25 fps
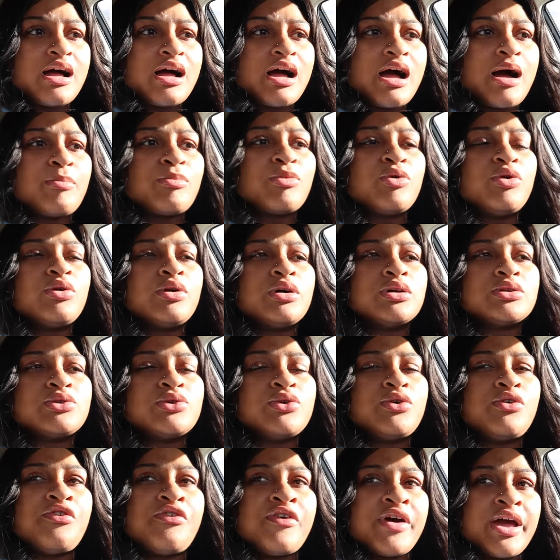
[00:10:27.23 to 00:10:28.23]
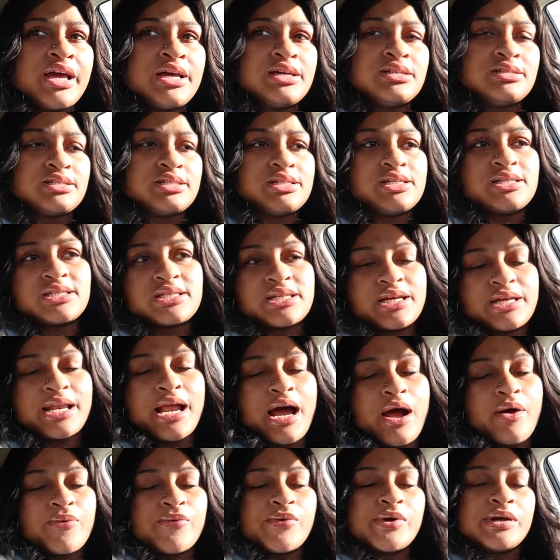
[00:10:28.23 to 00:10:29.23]
I'm going through phases, and
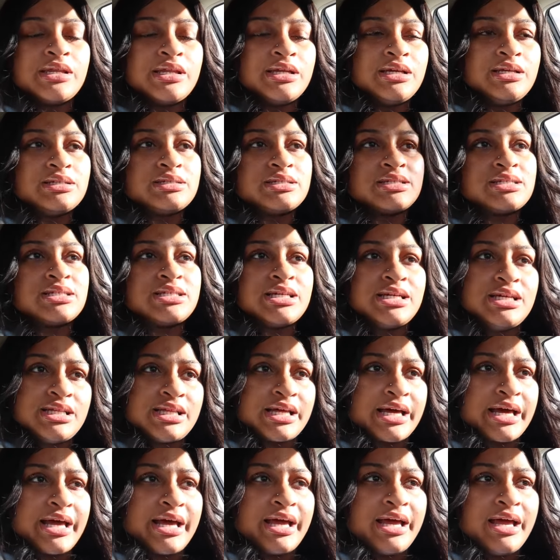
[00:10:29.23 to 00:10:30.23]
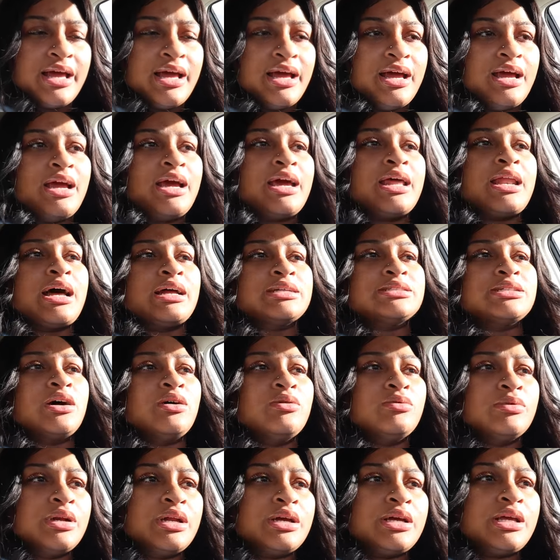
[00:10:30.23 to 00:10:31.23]
I really see that. And I
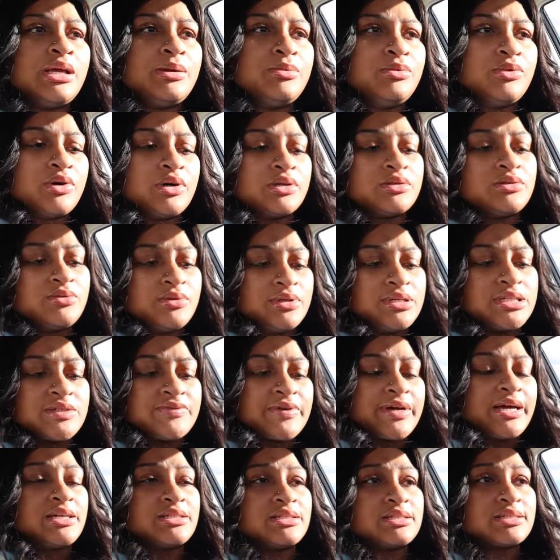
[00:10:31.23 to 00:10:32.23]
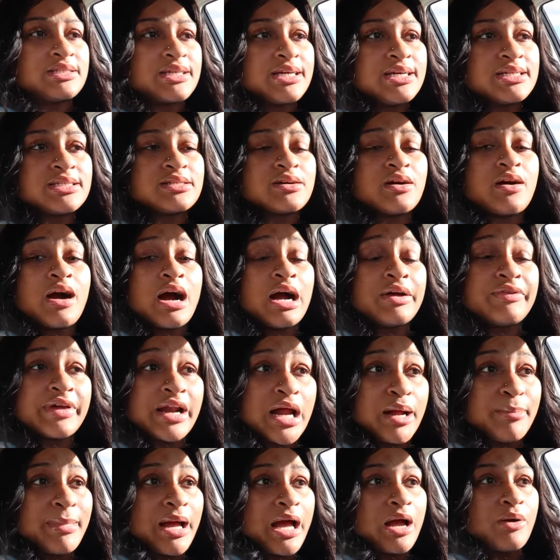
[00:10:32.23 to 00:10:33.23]
don't want to keep going through these phases. It's a car that
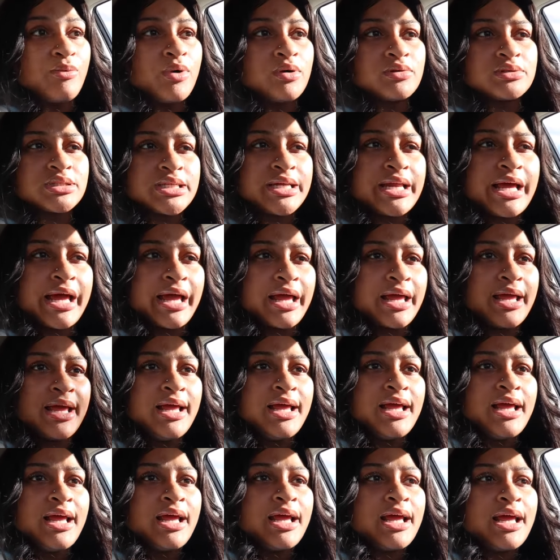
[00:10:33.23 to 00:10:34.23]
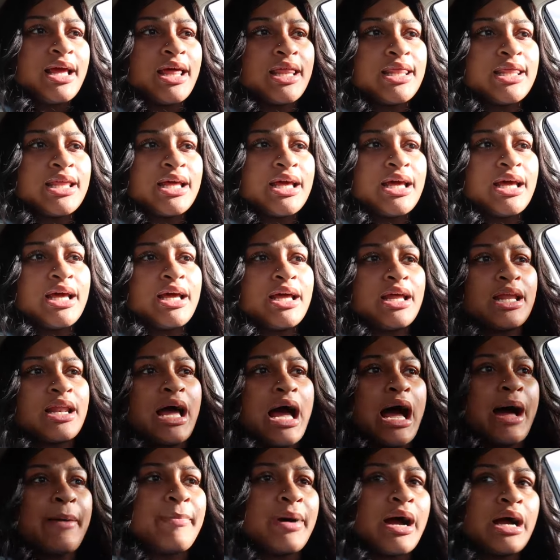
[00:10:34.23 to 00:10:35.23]
I might want today, and then
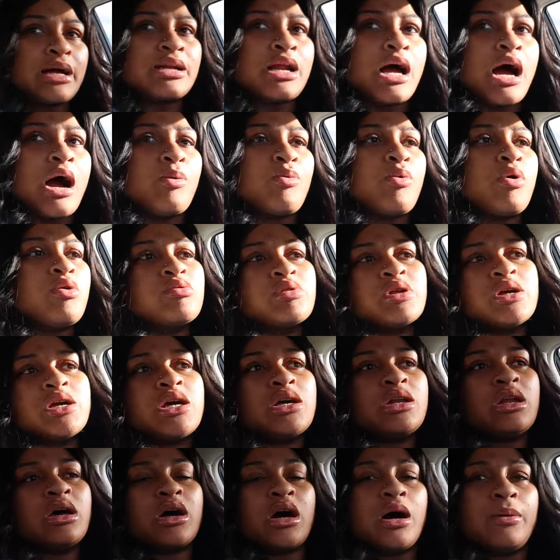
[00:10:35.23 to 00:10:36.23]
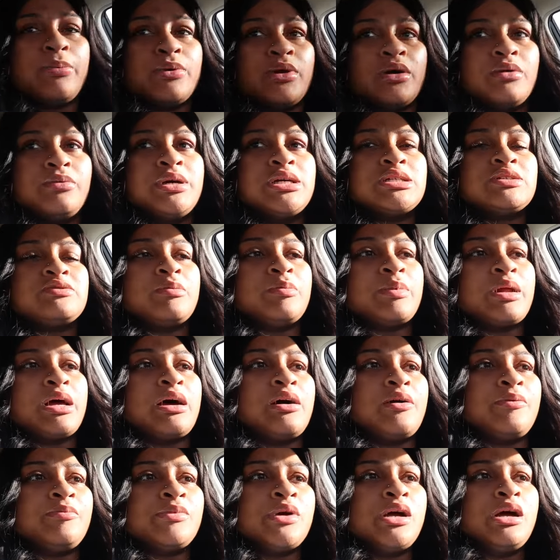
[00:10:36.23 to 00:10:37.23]
I might not want it in a couple of weeks from
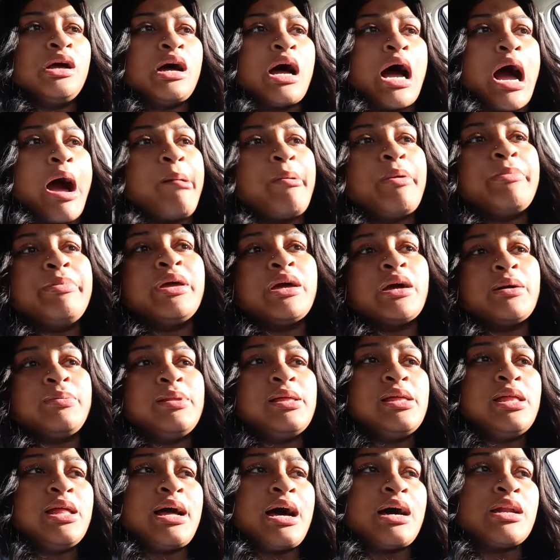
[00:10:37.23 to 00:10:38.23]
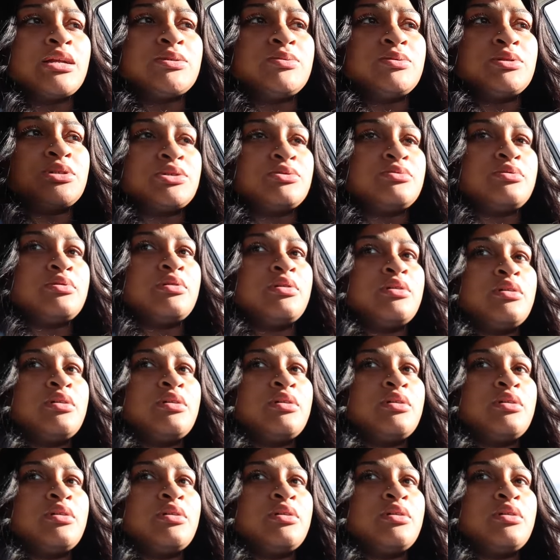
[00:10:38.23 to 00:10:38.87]
now. I'm going to be completely honest with you.